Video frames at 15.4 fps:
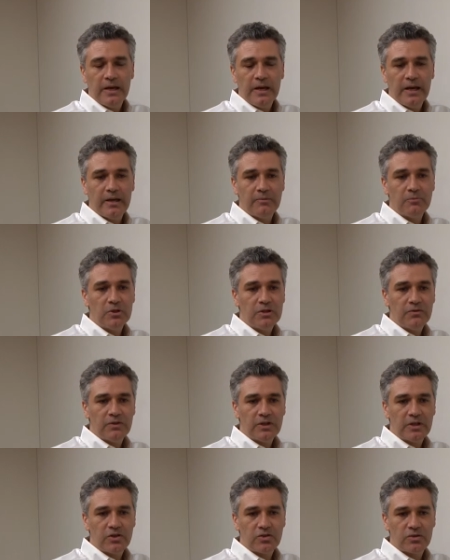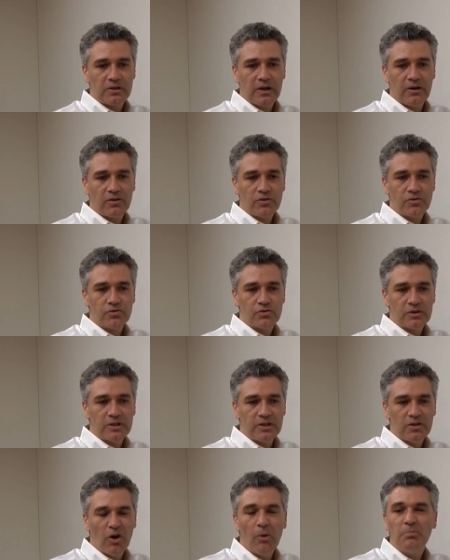and modification are
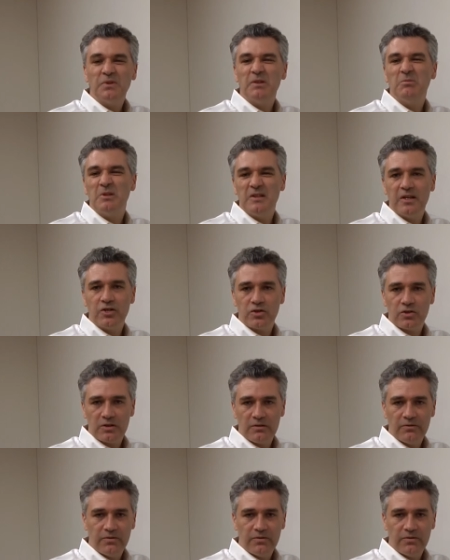usually optimization,